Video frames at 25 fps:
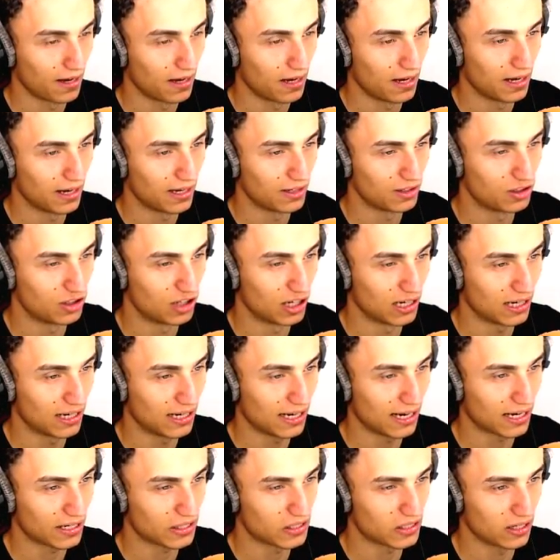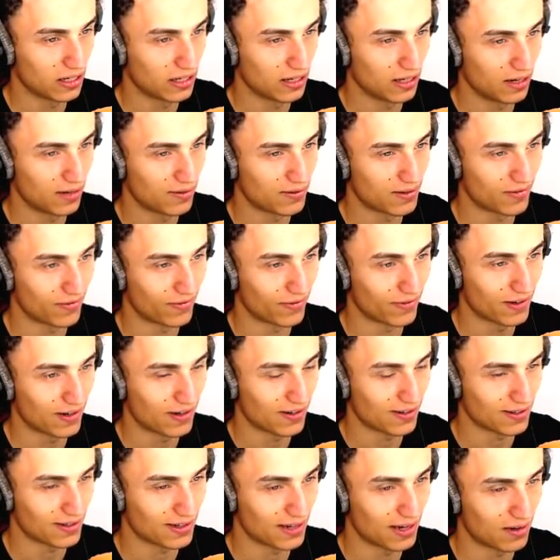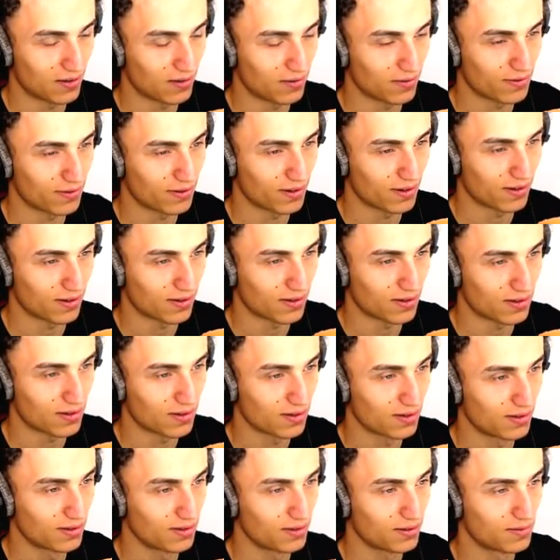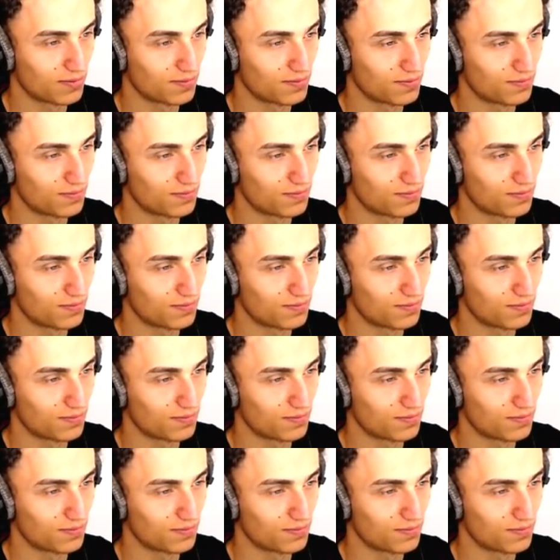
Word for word: Uh, Jelly actually lives in France, south of France. Germany. South